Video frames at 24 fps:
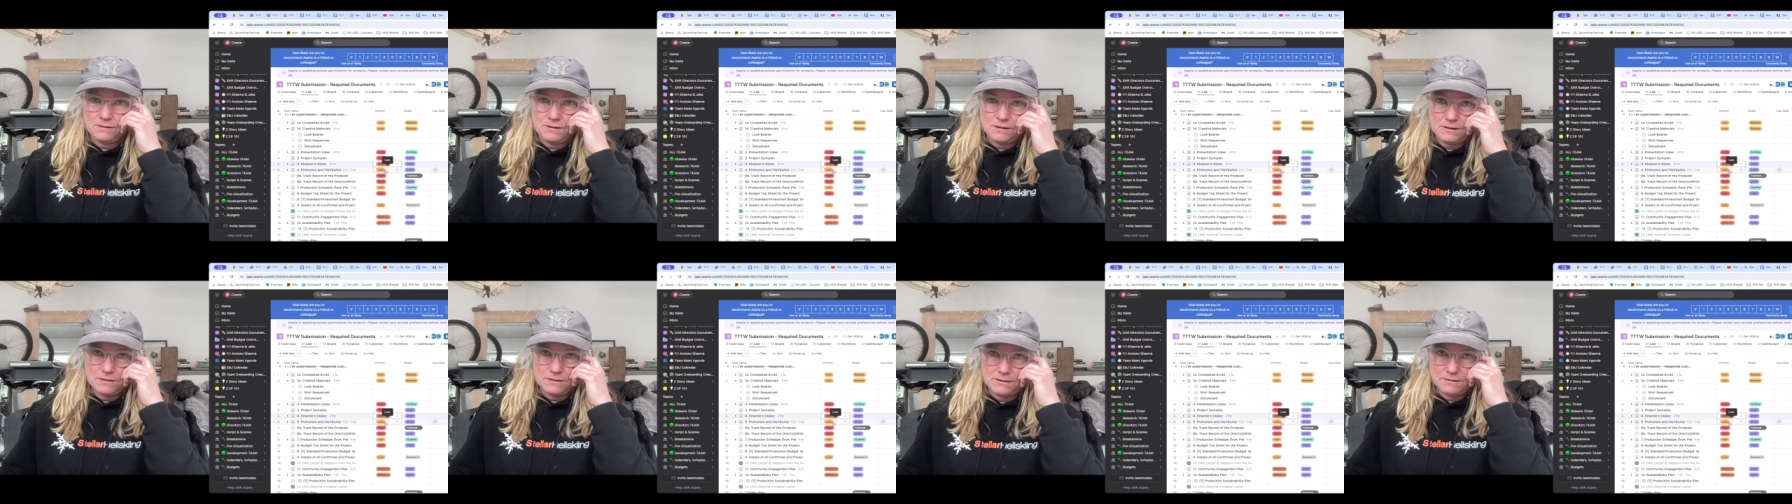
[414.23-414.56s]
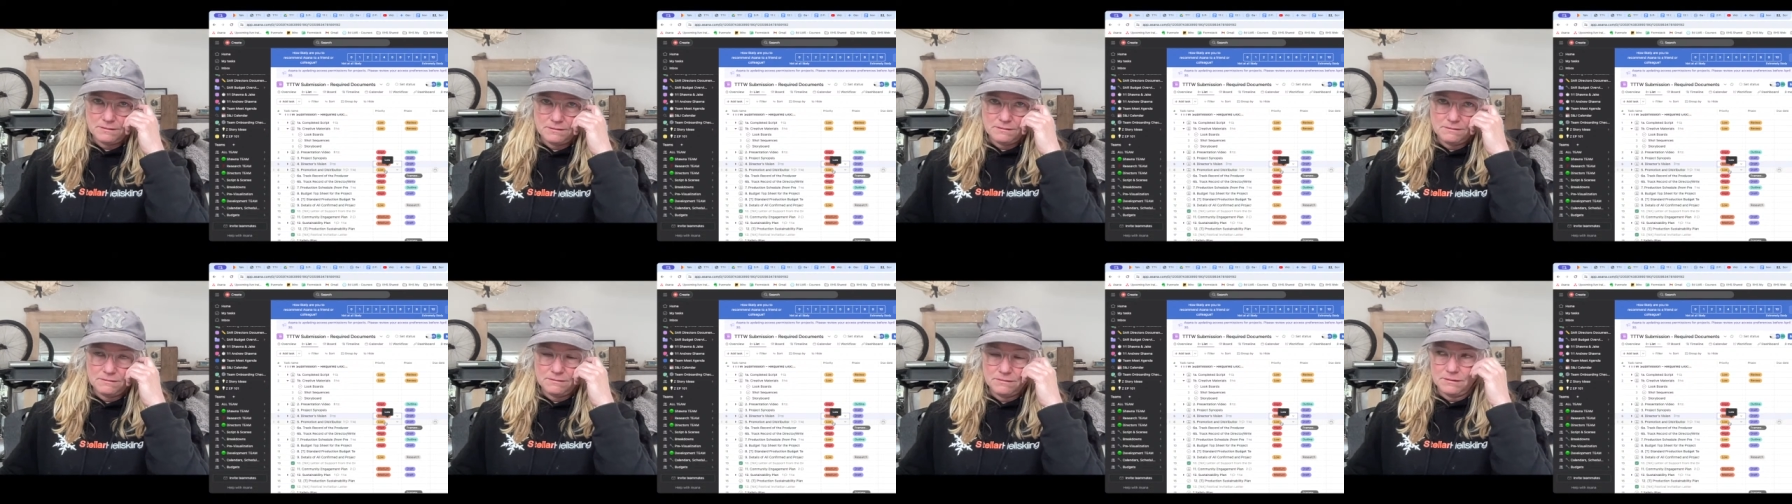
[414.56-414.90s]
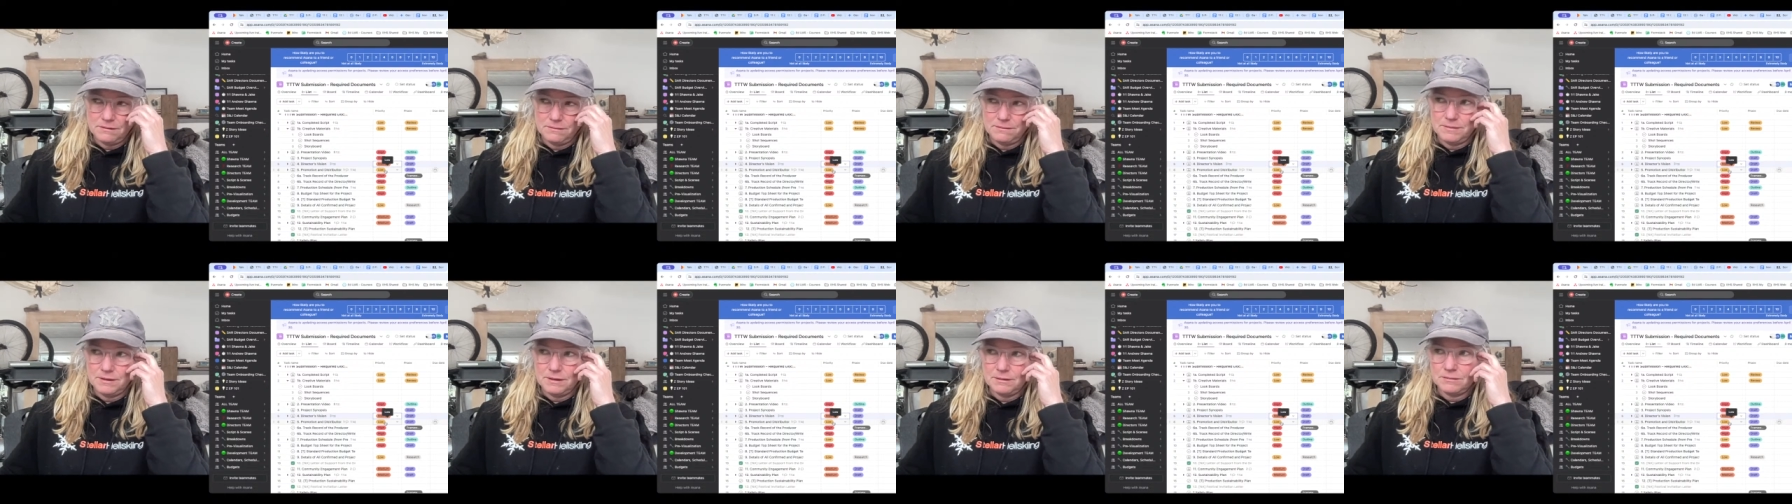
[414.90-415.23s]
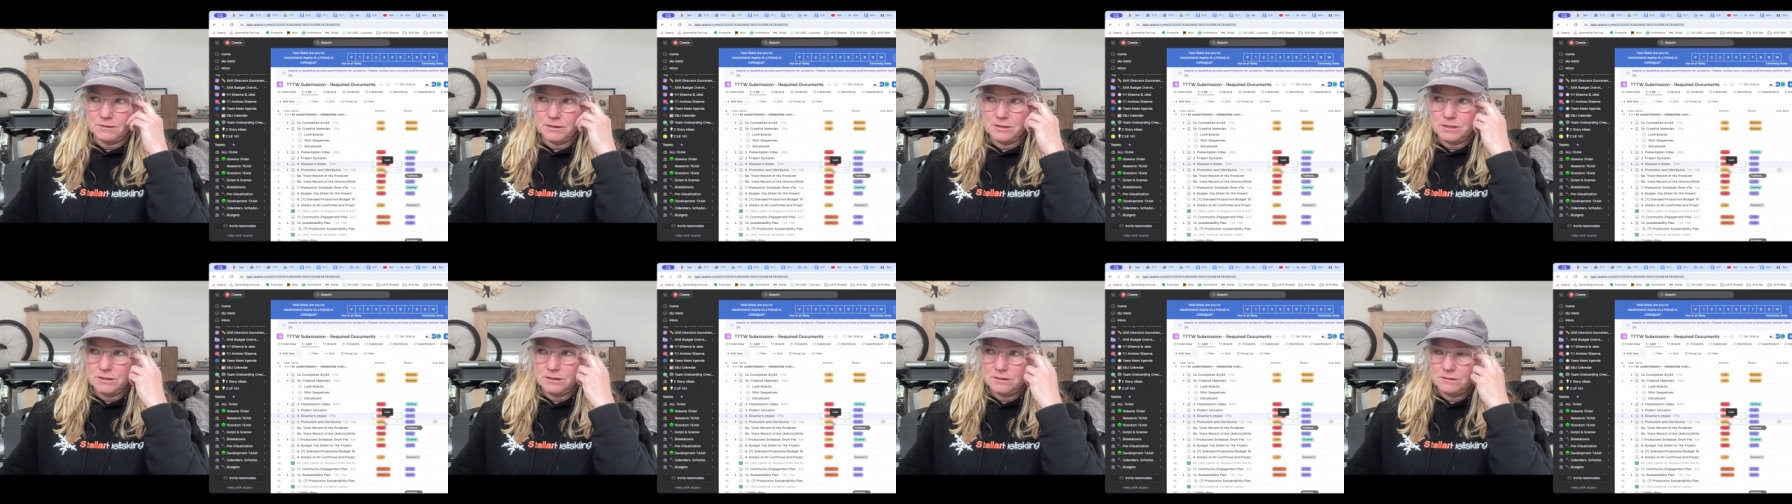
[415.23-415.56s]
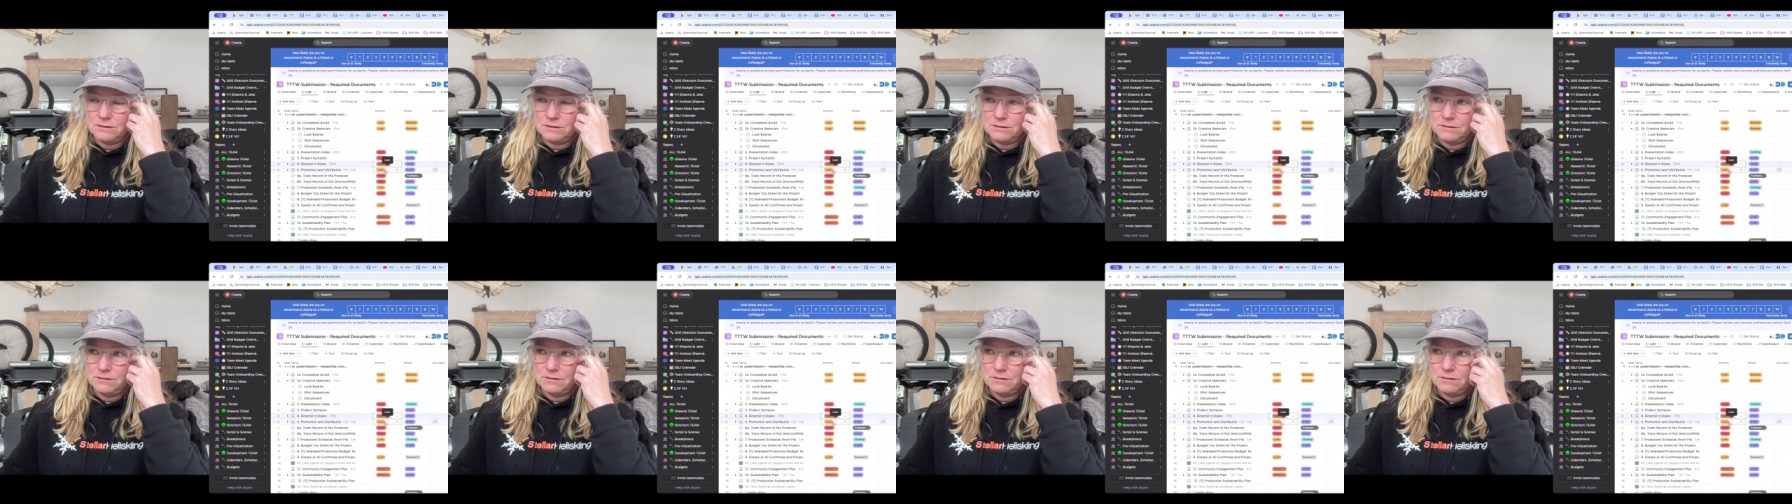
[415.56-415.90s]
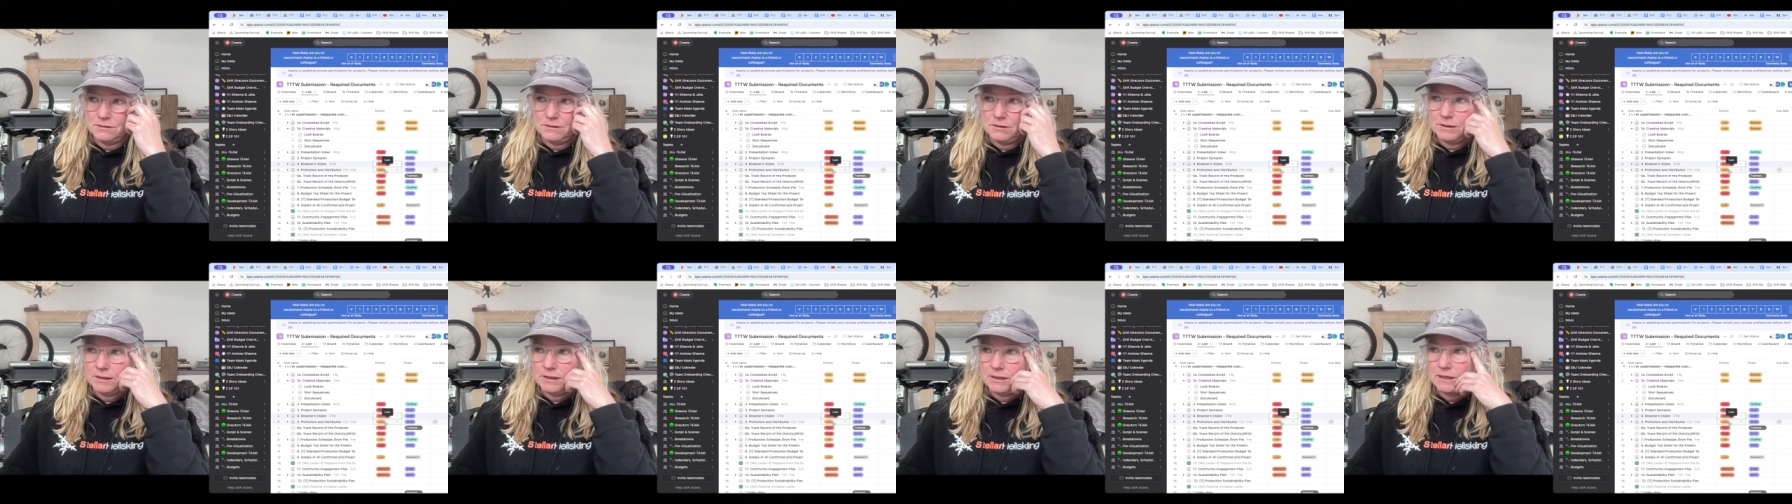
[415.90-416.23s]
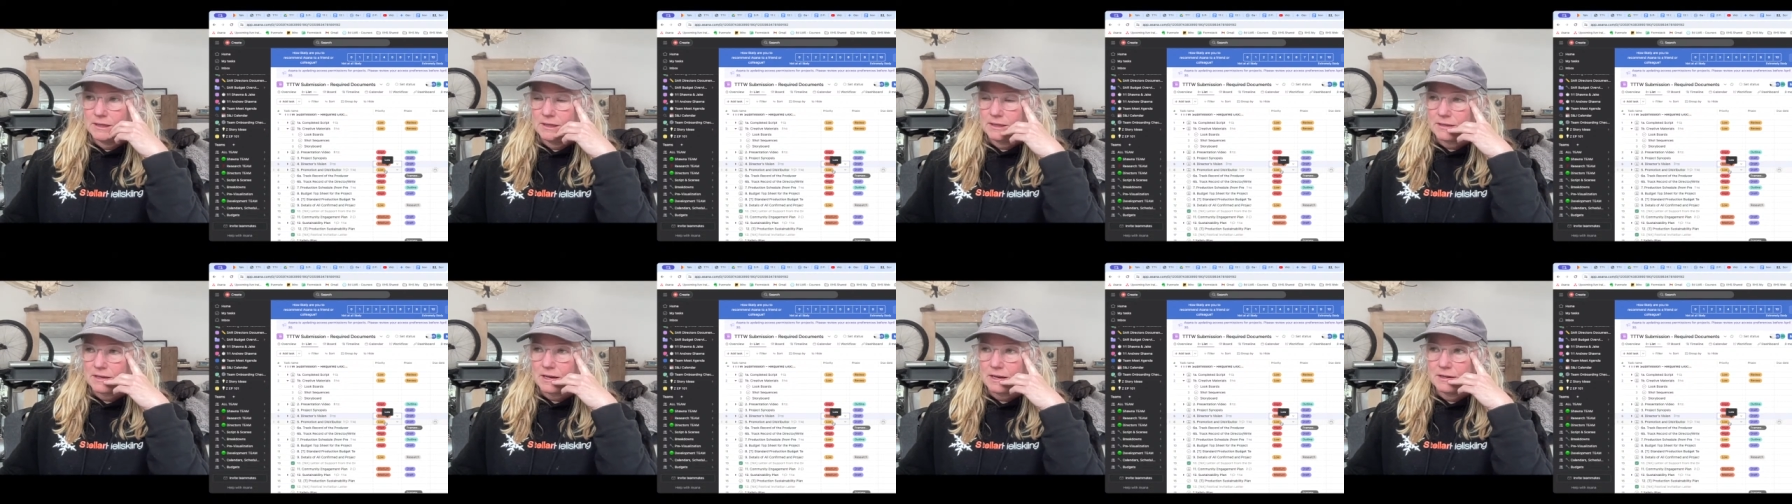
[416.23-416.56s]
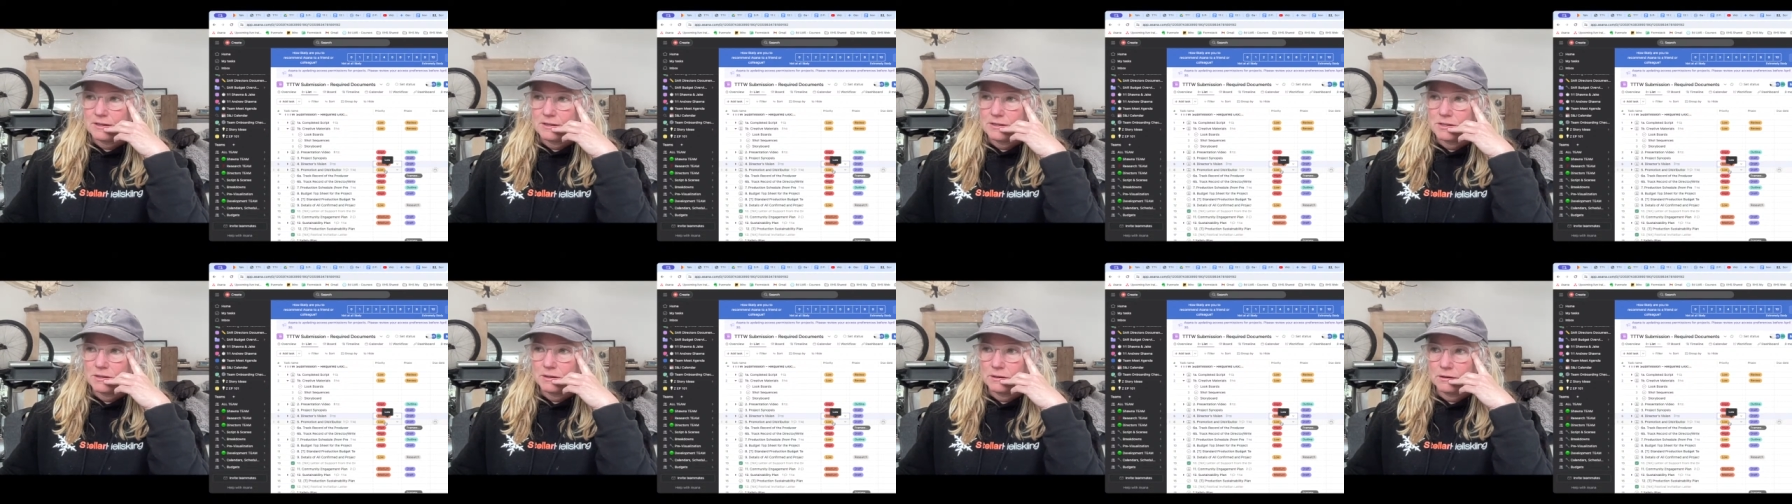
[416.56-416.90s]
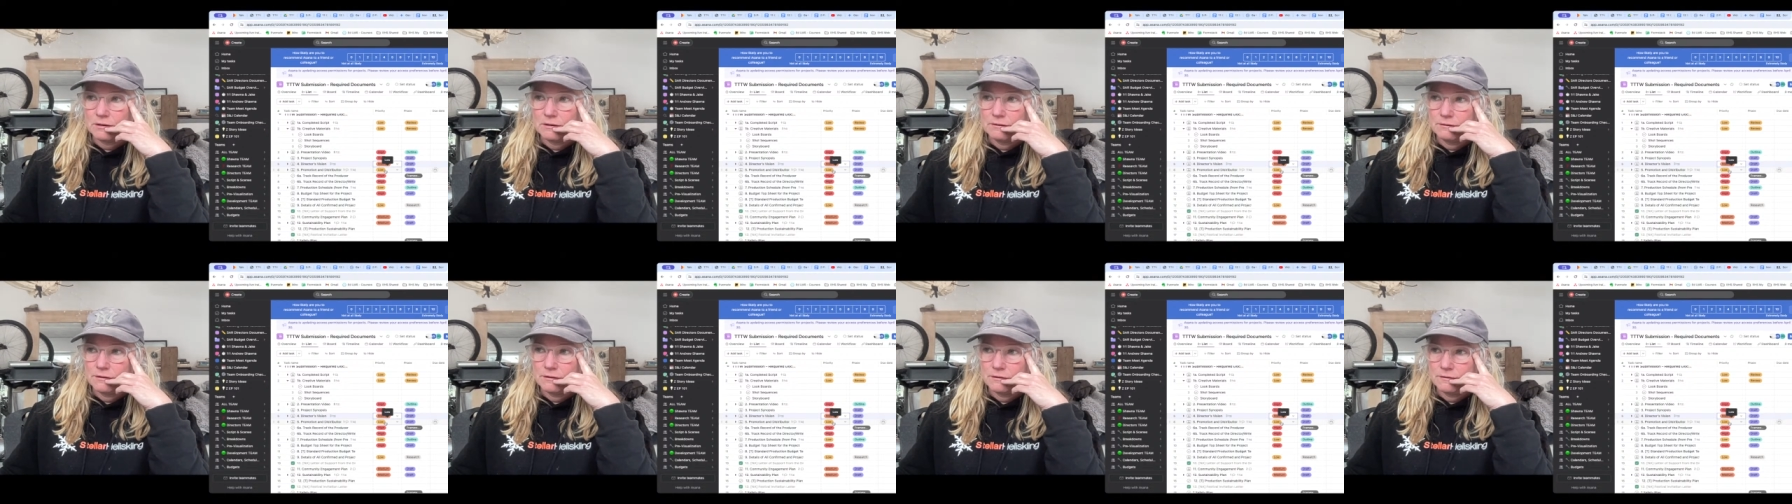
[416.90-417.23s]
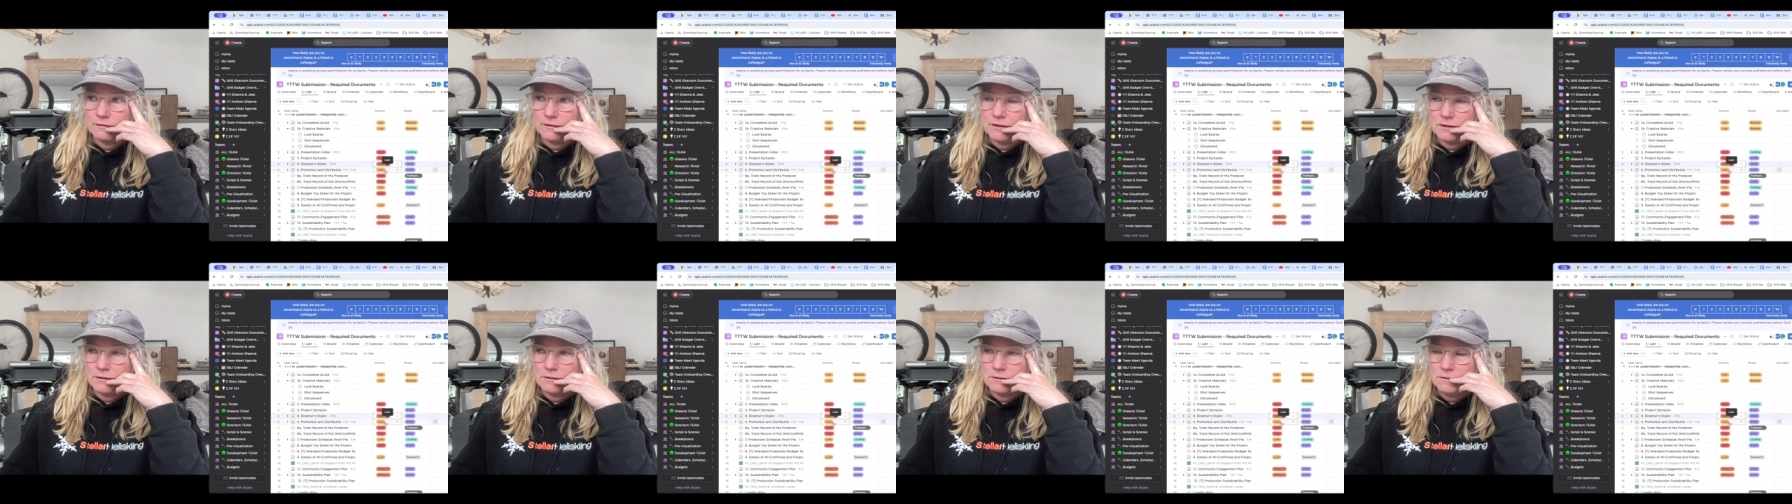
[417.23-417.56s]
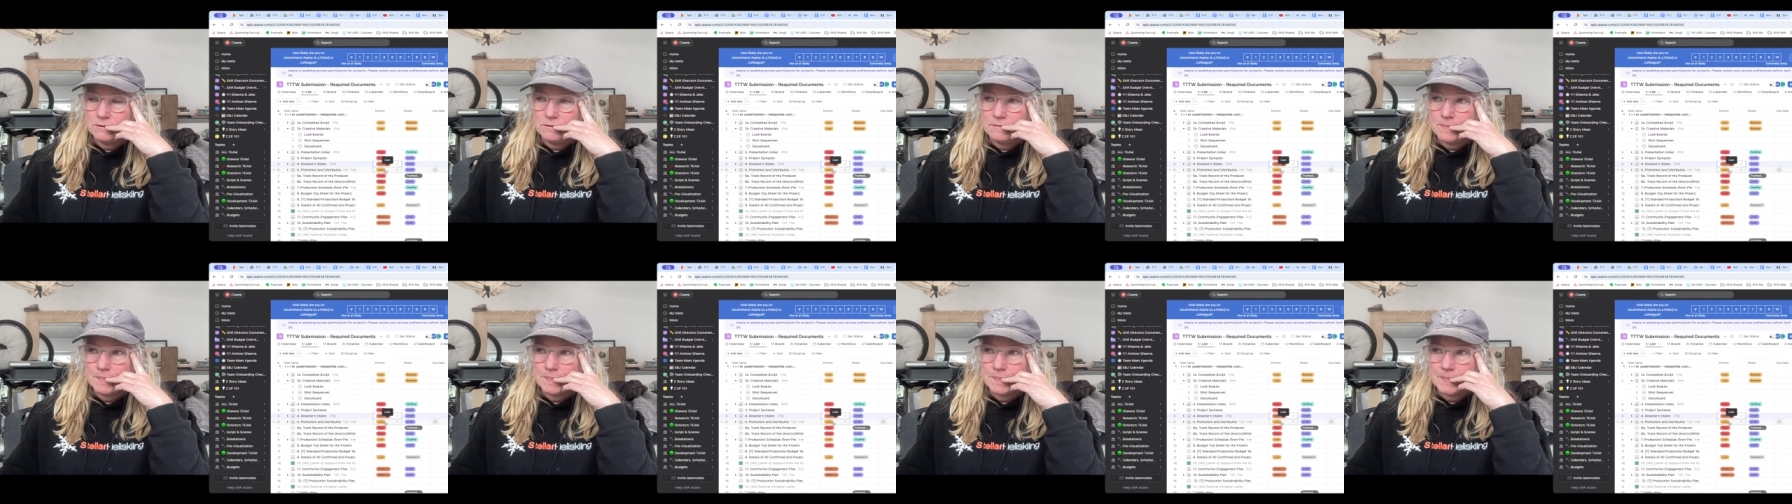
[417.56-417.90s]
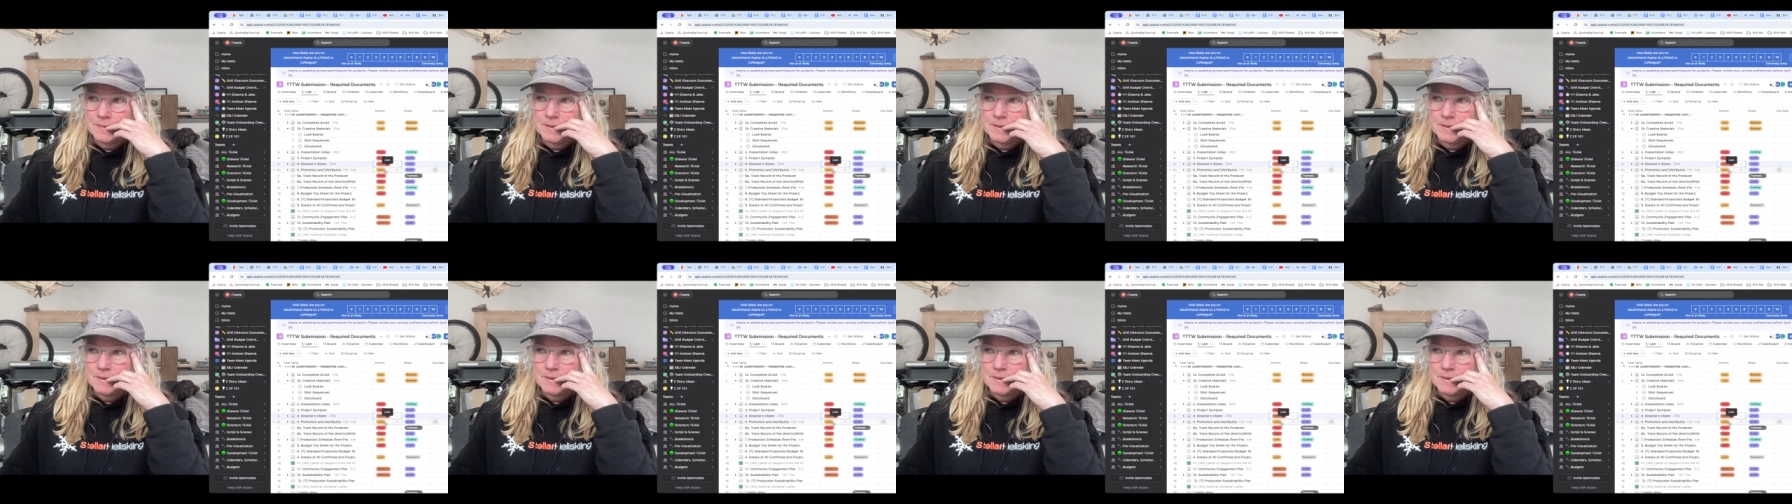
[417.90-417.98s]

we'll be able to quickly get that into a review.